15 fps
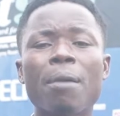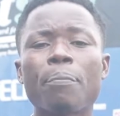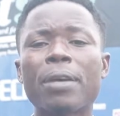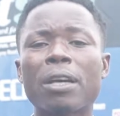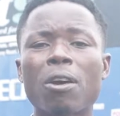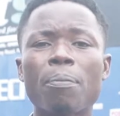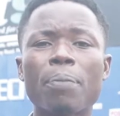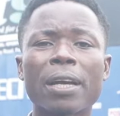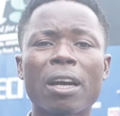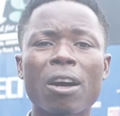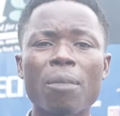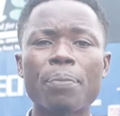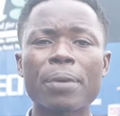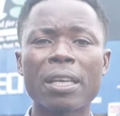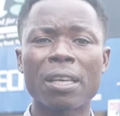pick up a
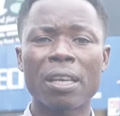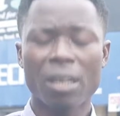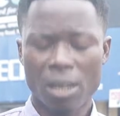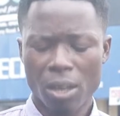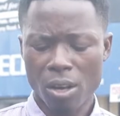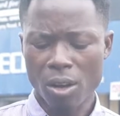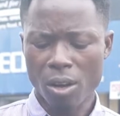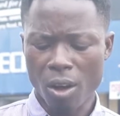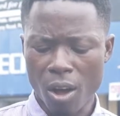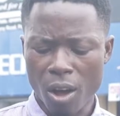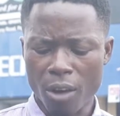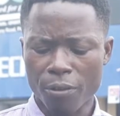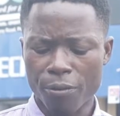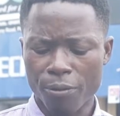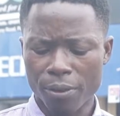copy
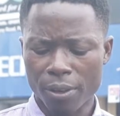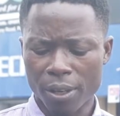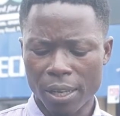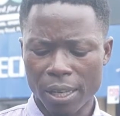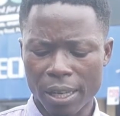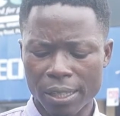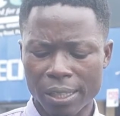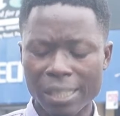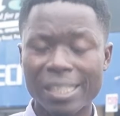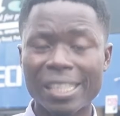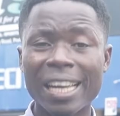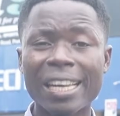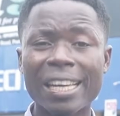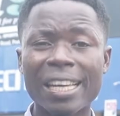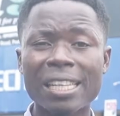of the
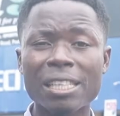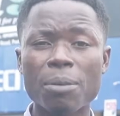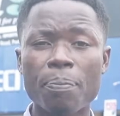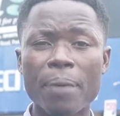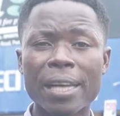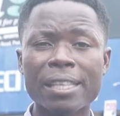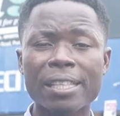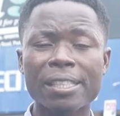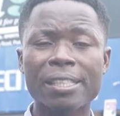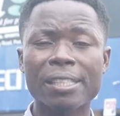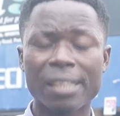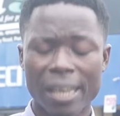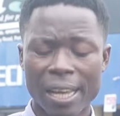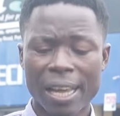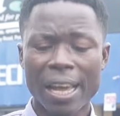Daily
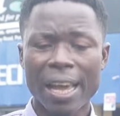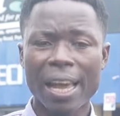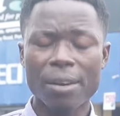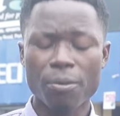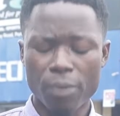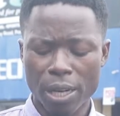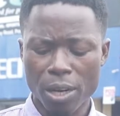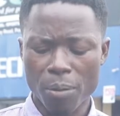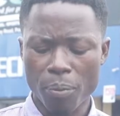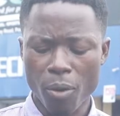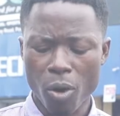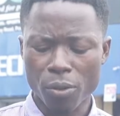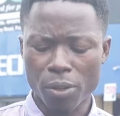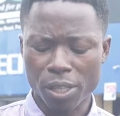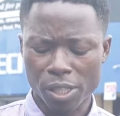Independent and read up
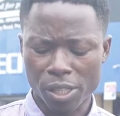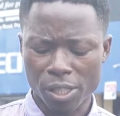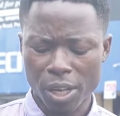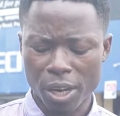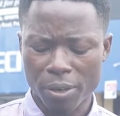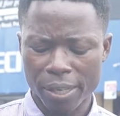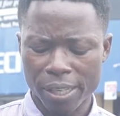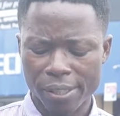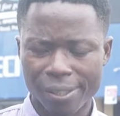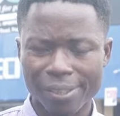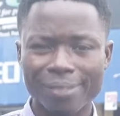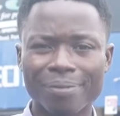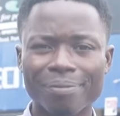all the stories.